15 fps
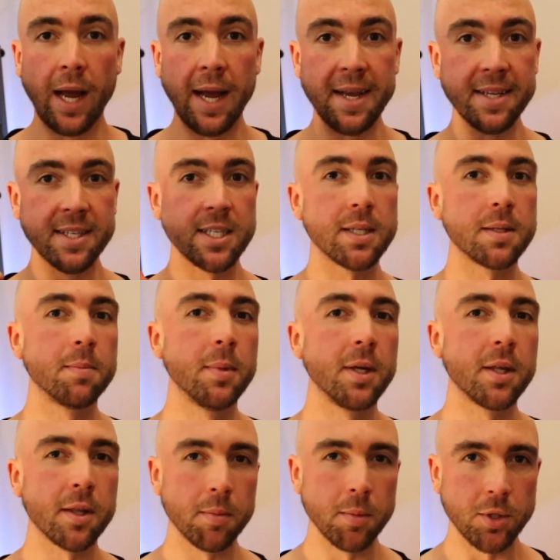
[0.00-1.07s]
a
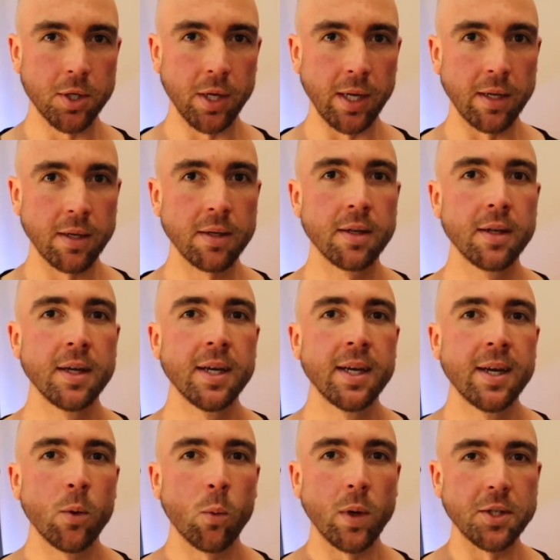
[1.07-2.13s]
Smith machine
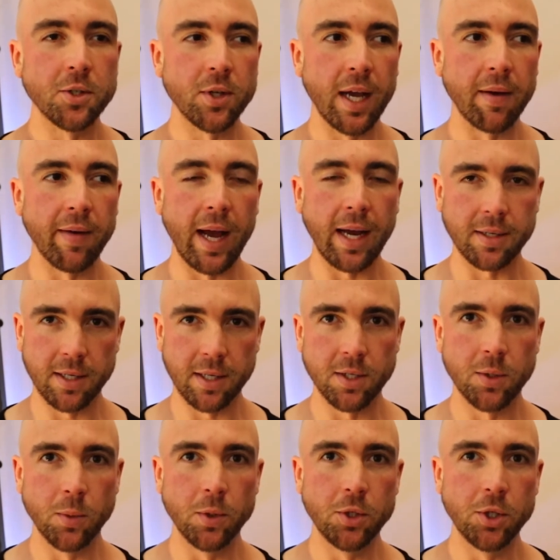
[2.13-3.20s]
once you have access
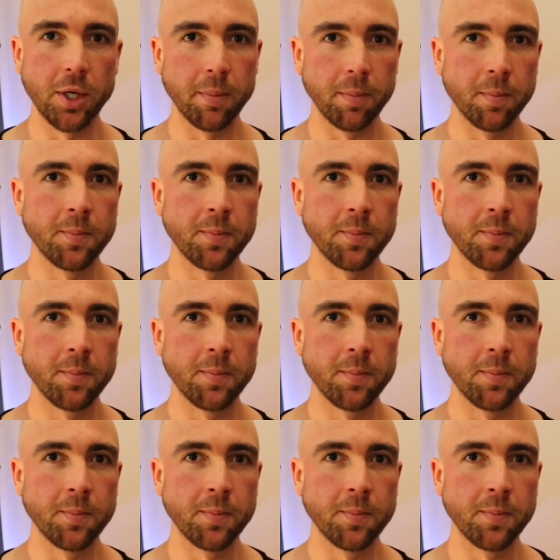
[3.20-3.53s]
to a gym.